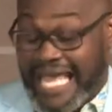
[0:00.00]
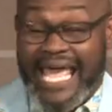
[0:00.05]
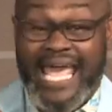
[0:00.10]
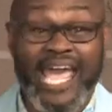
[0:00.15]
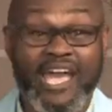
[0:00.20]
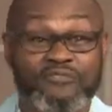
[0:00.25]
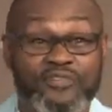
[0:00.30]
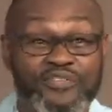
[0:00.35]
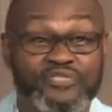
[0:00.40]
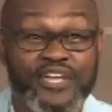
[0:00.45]

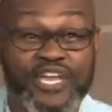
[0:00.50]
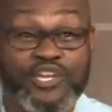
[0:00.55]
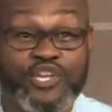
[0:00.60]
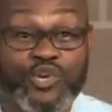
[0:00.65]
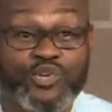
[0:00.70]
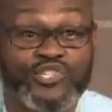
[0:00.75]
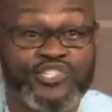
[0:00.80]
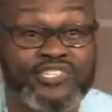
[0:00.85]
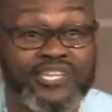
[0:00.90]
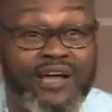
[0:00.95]
Everything
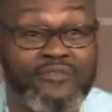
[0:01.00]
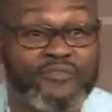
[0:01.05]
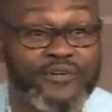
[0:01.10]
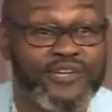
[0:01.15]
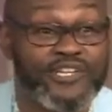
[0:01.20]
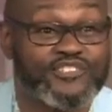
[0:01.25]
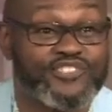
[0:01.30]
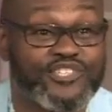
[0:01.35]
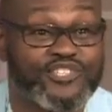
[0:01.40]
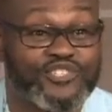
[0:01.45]
you
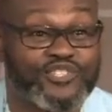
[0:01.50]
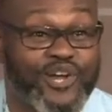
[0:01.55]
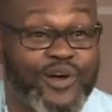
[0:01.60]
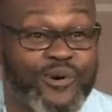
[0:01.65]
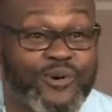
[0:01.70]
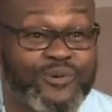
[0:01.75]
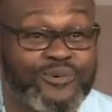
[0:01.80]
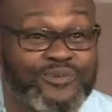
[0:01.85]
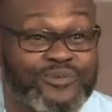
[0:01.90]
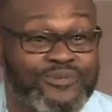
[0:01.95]
suffered is a
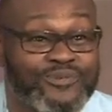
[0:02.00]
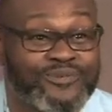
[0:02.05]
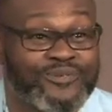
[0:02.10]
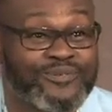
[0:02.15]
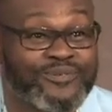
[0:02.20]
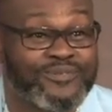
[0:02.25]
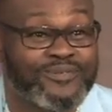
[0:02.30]
stone.